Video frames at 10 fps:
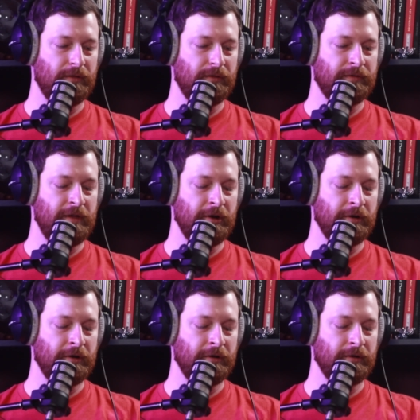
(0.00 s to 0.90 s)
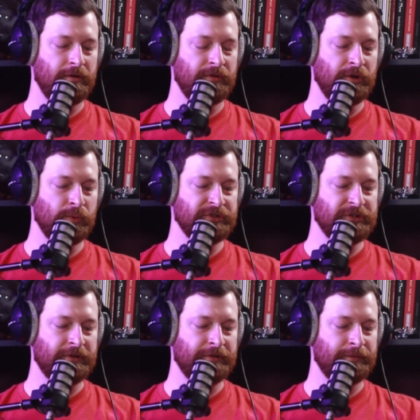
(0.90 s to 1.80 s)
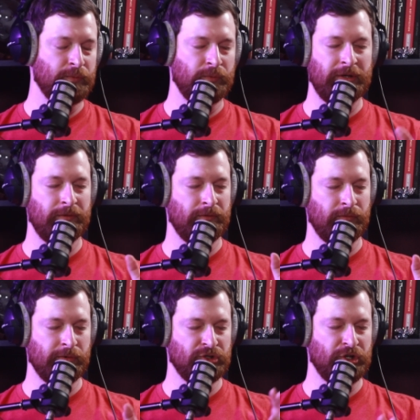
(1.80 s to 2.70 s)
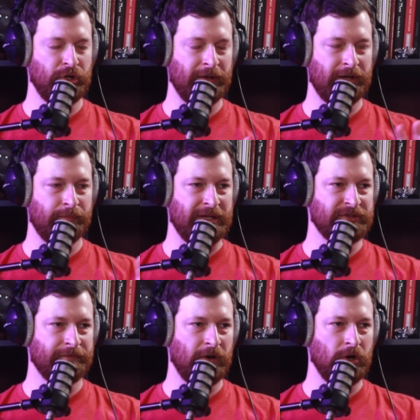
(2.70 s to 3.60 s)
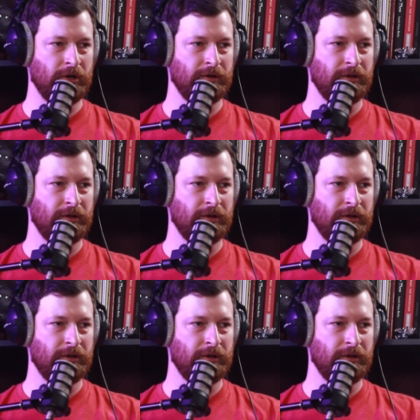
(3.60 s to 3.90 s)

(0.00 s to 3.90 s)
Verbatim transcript: there there was a we we were shown like a piece of art,